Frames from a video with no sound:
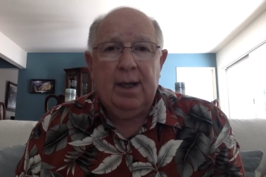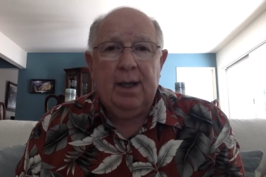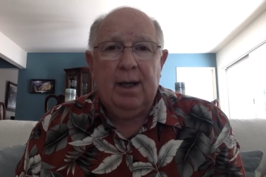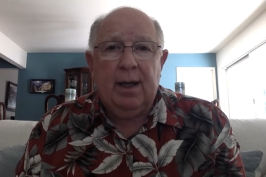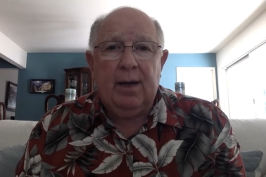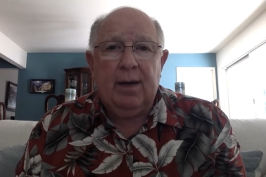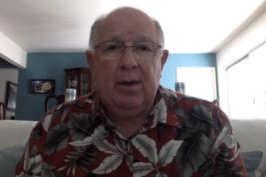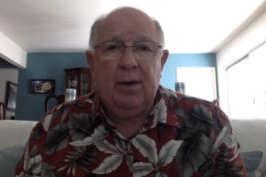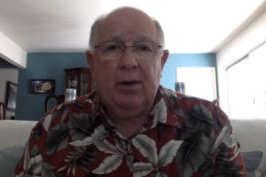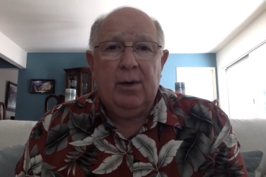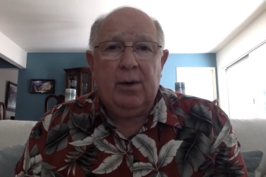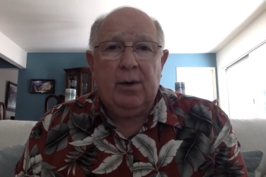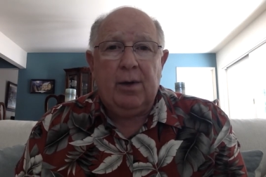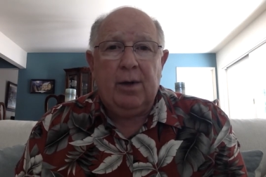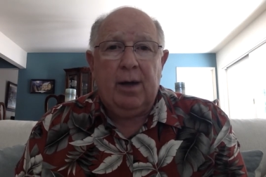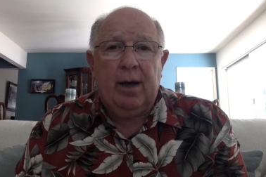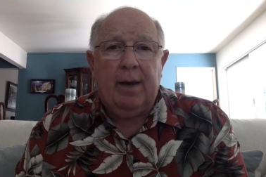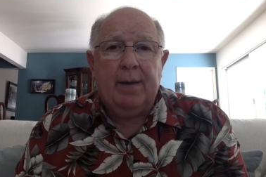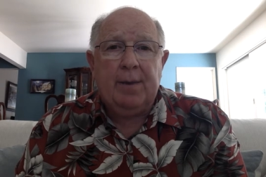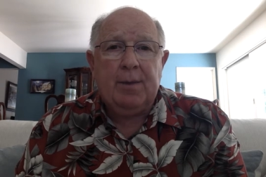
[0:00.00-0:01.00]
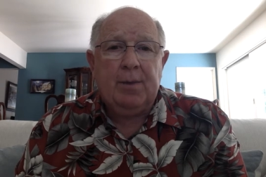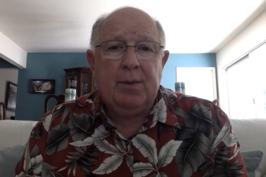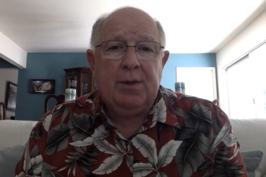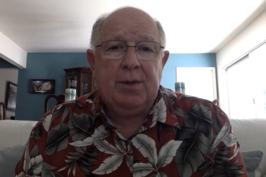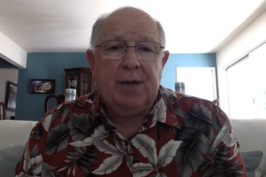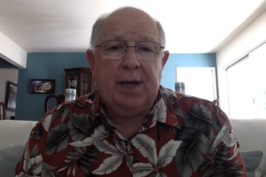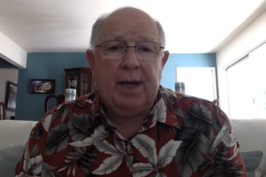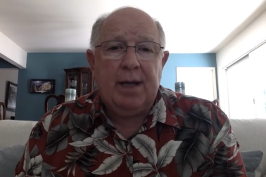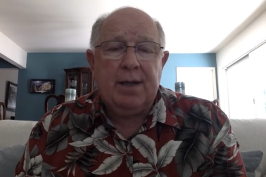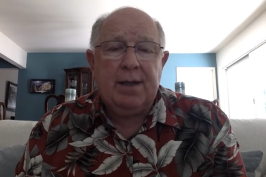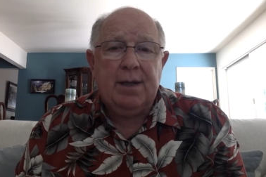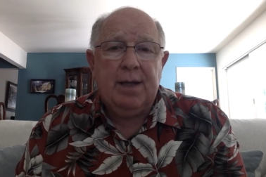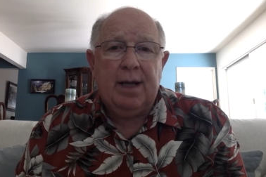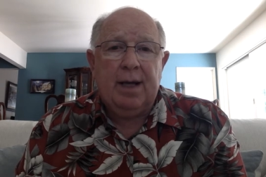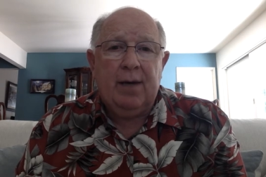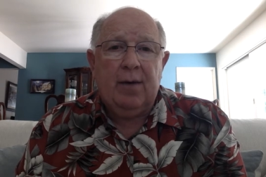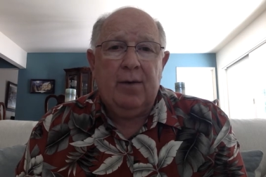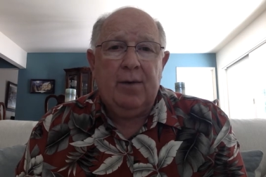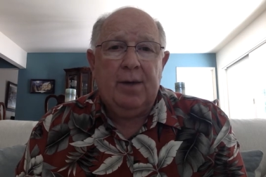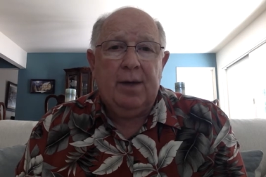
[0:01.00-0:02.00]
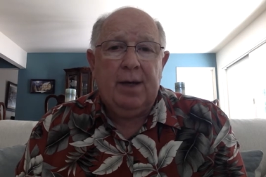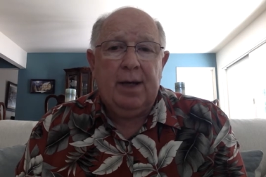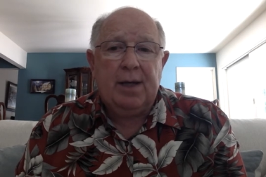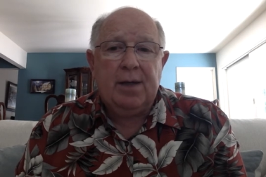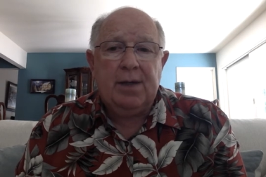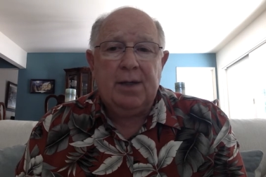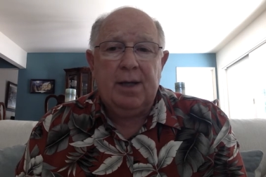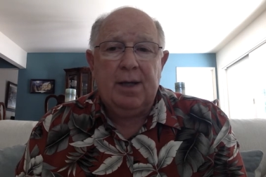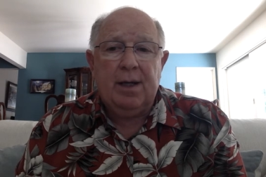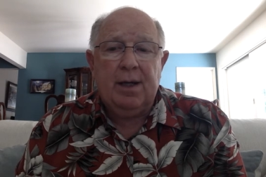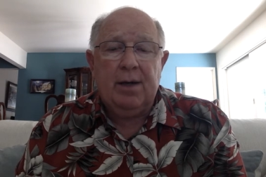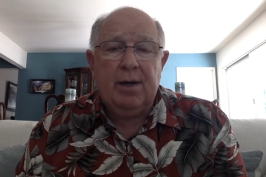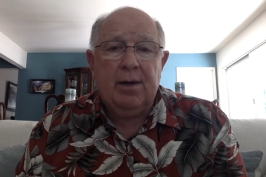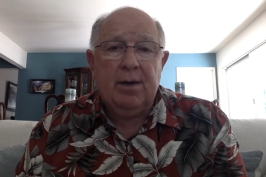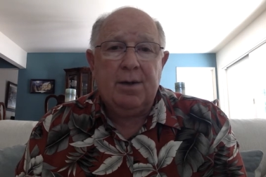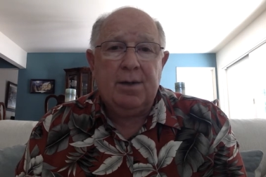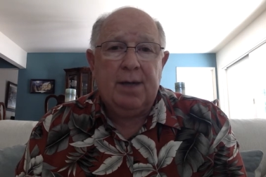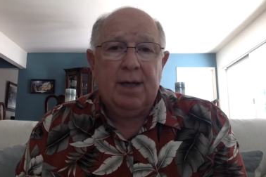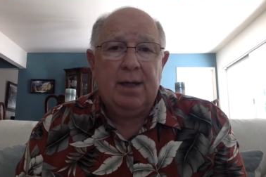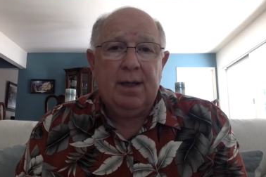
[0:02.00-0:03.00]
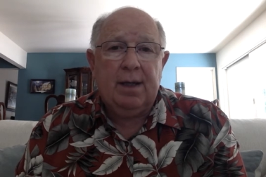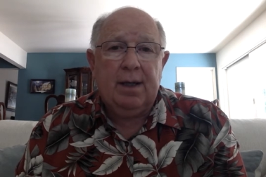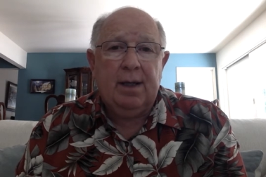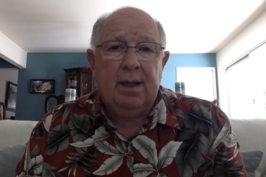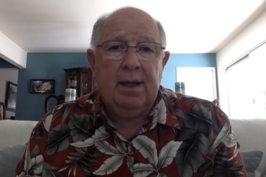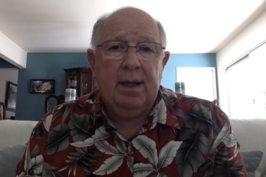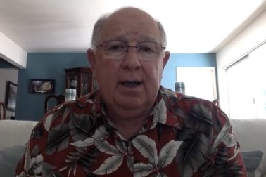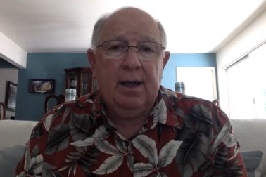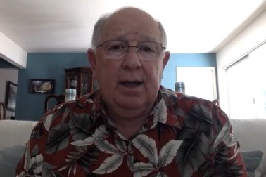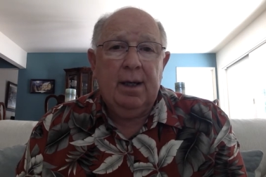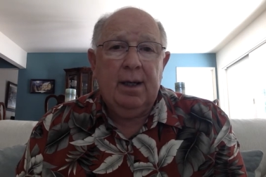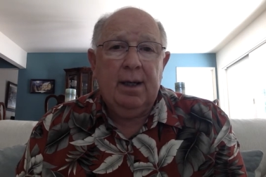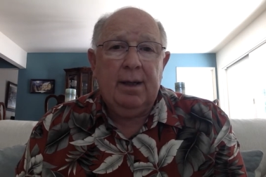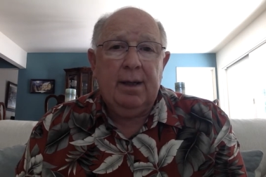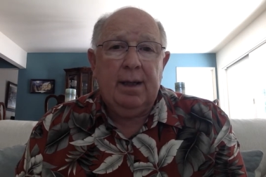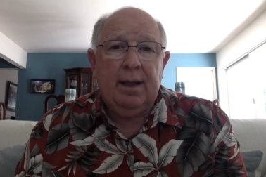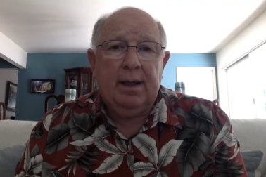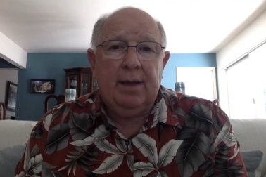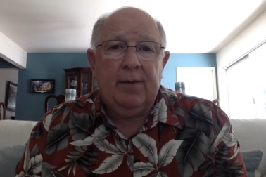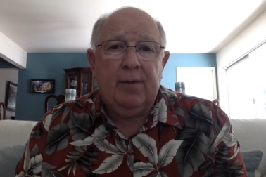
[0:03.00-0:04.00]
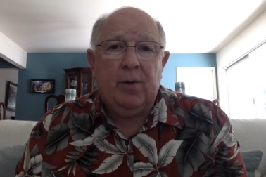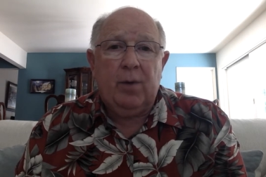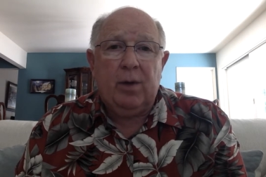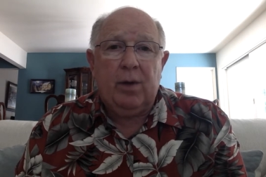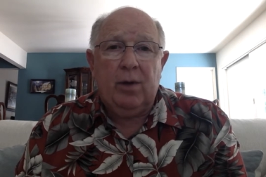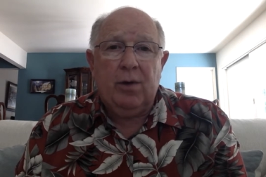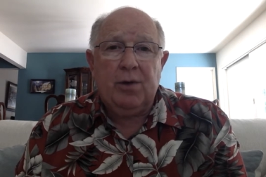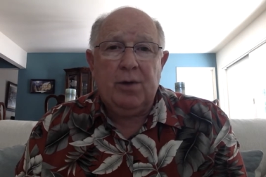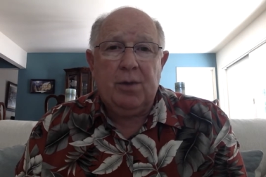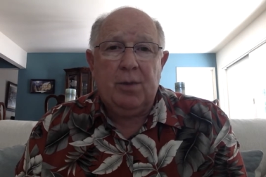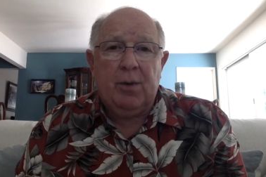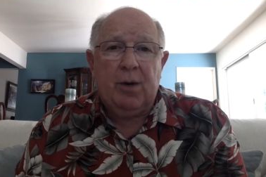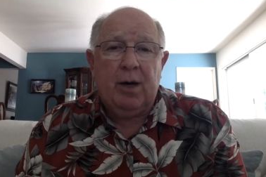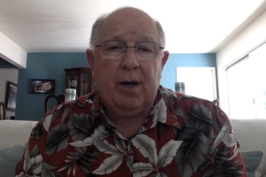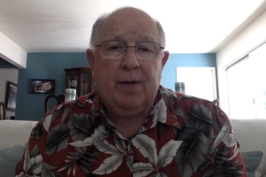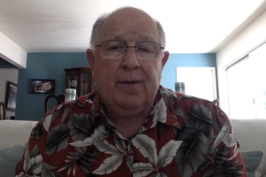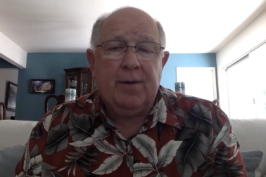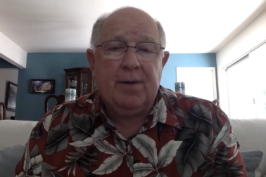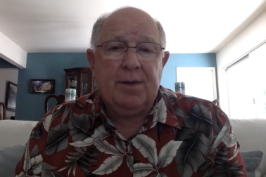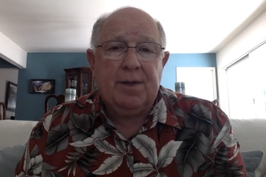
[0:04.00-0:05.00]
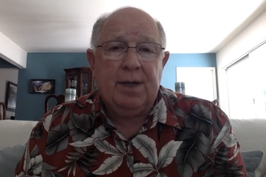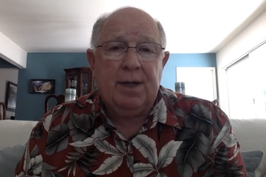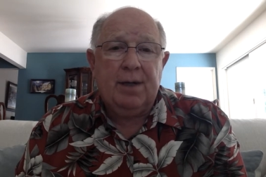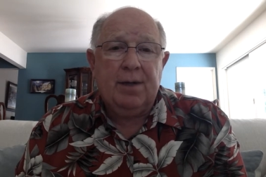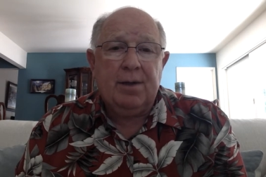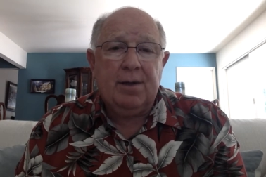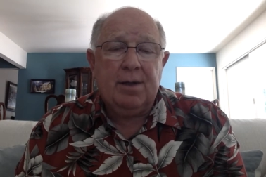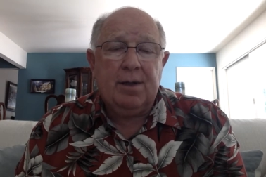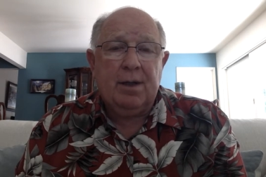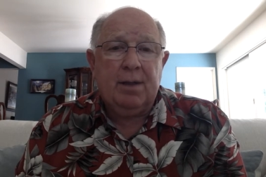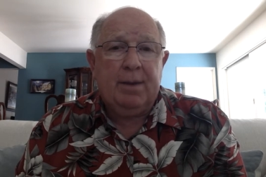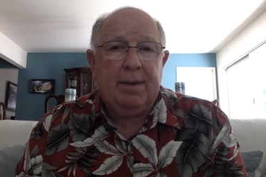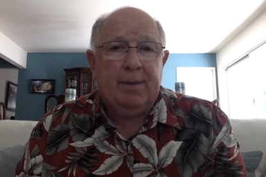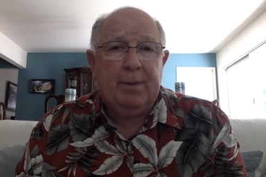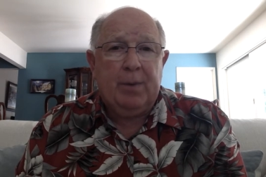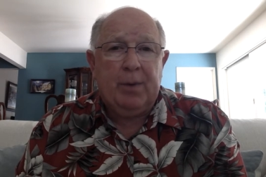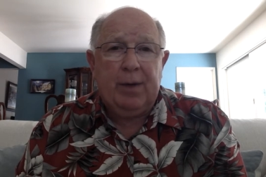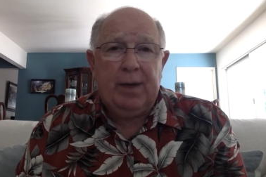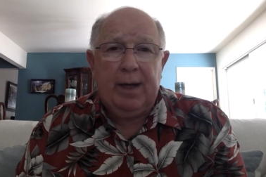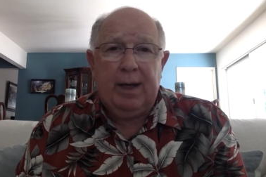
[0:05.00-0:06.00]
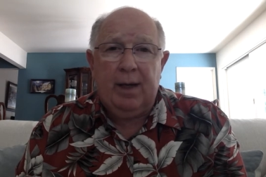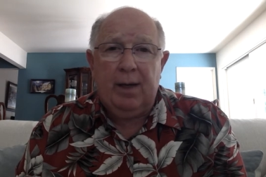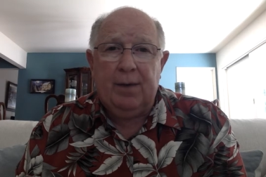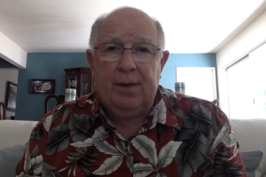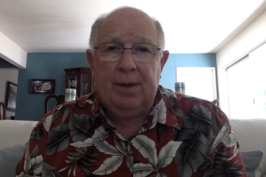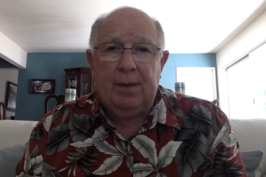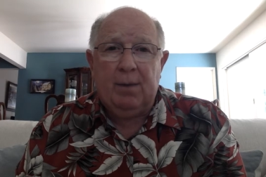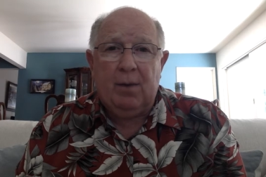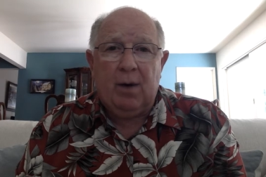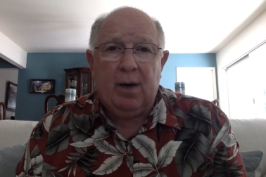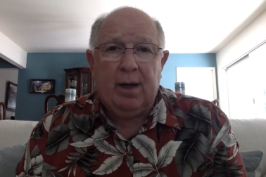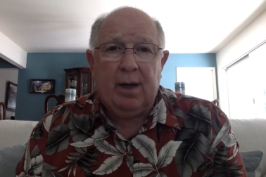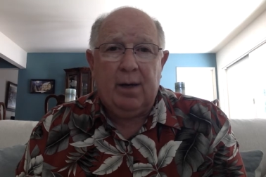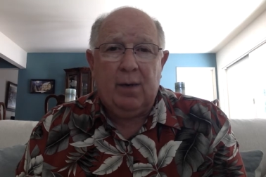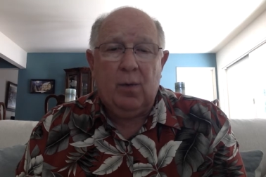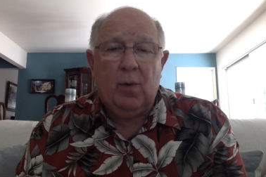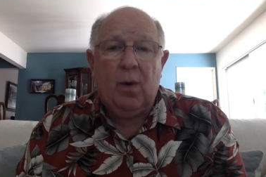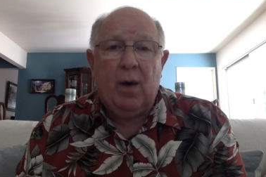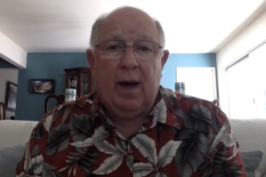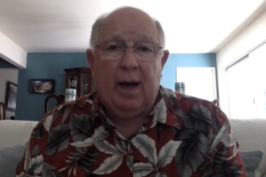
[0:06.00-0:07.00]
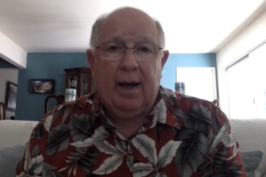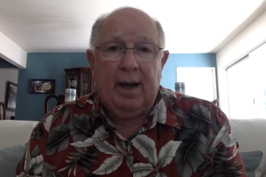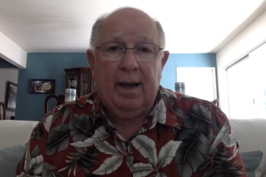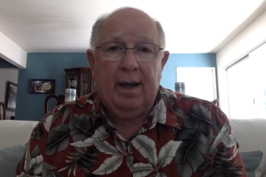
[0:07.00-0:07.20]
Now, the New York Times projects that over the next 10 years, that the foreclosure market for seniors is going to be a pretty healthy market. Why?